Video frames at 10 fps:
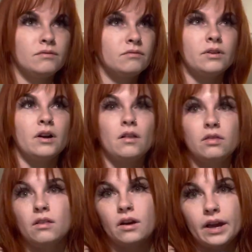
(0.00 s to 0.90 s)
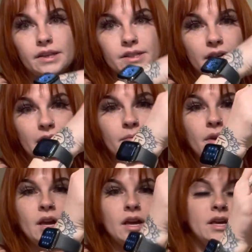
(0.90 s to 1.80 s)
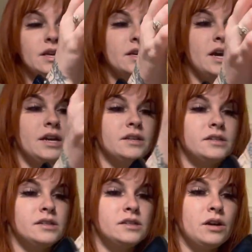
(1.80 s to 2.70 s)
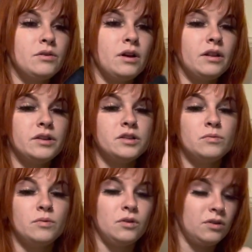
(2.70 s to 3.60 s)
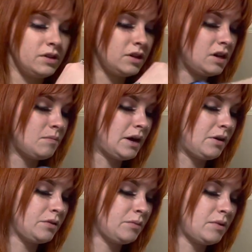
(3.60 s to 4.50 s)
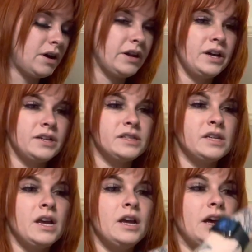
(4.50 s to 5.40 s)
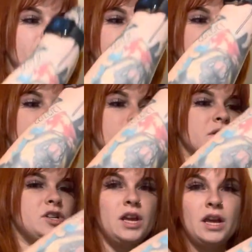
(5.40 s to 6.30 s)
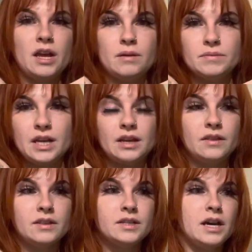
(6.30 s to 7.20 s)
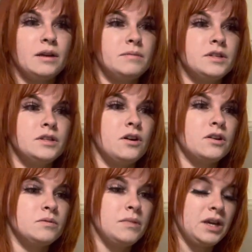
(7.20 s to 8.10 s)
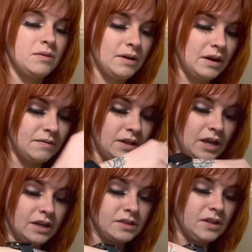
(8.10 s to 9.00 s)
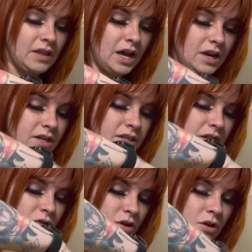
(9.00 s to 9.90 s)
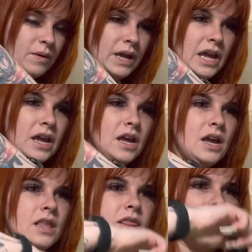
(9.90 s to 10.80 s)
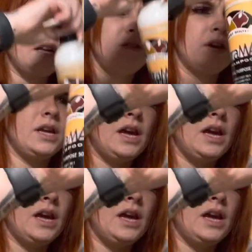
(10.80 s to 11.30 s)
for a long ass time. He is so knowledgeable about the products. I really appreciate him taking the time to talk to me about everything. So they had a deal going that you could